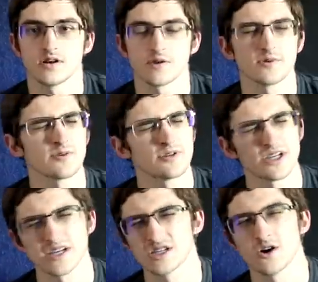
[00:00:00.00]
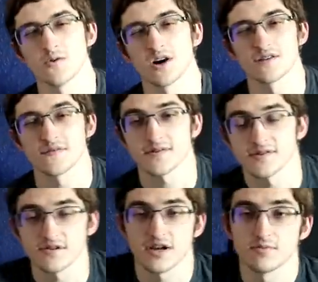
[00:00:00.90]
I really wish I could go on for
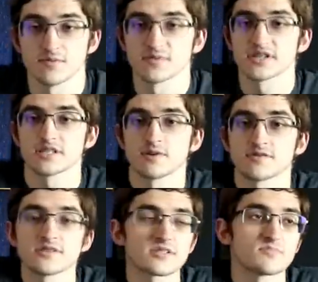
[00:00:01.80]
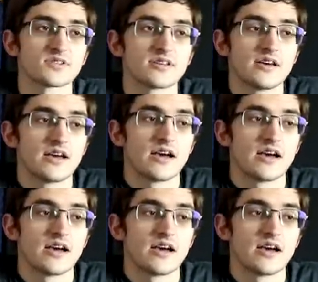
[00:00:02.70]
another couple of minutes about this, but